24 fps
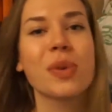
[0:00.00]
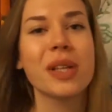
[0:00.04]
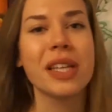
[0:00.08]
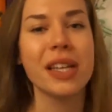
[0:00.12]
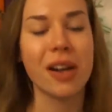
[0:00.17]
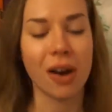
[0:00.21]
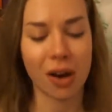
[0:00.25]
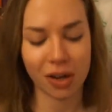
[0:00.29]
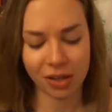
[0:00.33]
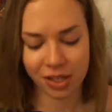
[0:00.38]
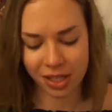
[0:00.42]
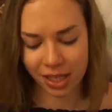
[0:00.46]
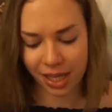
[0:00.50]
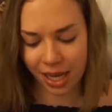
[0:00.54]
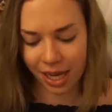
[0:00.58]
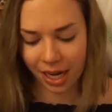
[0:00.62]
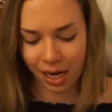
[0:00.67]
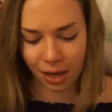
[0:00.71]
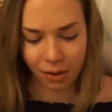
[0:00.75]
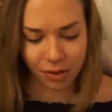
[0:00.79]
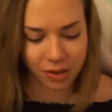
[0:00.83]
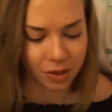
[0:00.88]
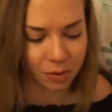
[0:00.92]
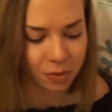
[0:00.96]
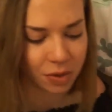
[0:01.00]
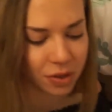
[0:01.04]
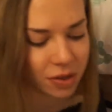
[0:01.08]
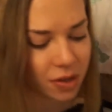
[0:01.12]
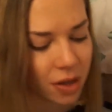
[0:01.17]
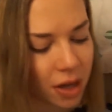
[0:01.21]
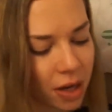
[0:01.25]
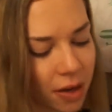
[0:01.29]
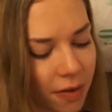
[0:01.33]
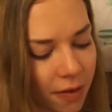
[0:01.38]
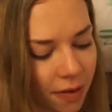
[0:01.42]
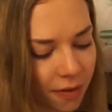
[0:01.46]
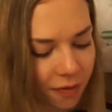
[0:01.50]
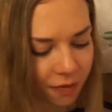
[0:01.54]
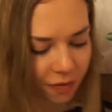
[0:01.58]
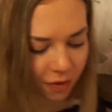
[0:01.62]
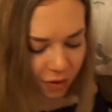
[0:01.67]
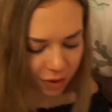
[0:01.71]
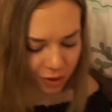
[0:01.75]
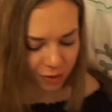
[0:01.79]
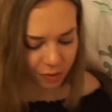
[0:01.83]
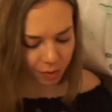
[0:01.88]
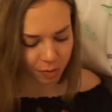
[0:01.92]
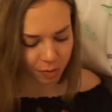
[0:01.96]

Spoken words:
really hard to get out, so I'm just gonna first